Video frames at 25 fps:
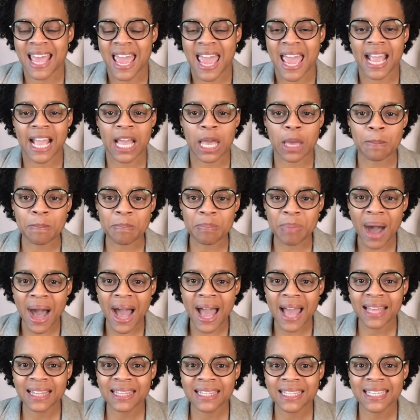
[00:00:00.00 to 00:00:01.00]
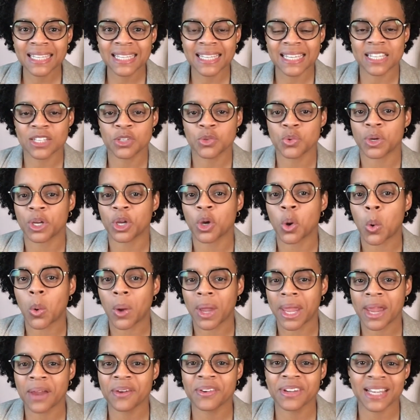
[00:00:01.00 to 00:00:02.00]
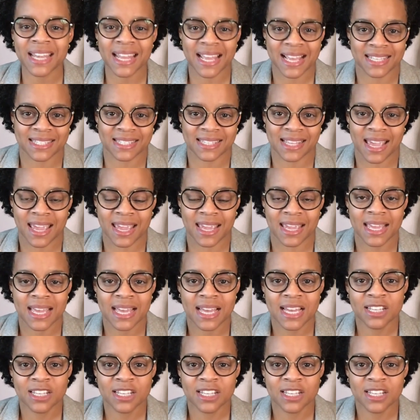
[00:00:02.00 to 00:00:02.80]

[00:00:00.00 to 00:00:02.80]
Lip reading: and compile it into a coherent essay,